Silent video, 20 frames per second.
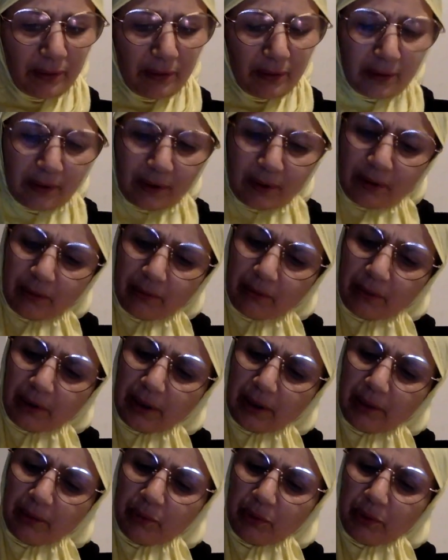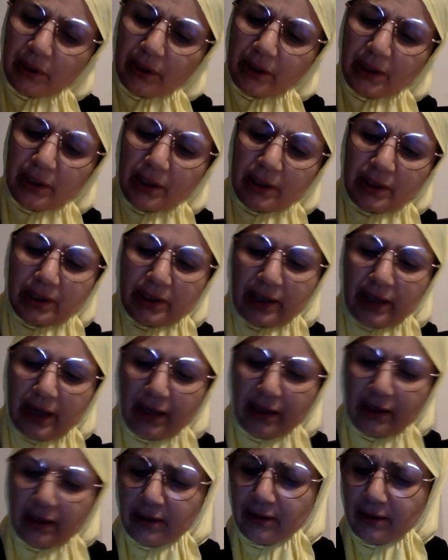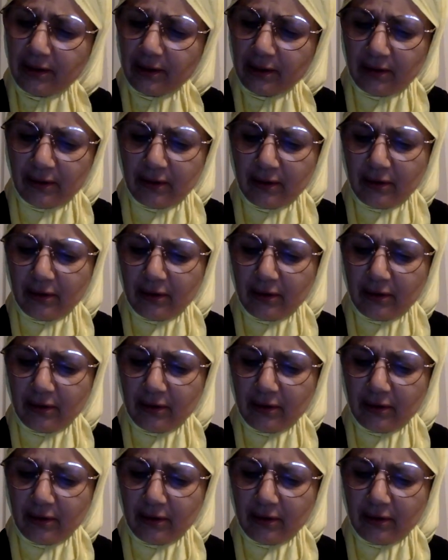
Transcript: I'm gonna put it in silence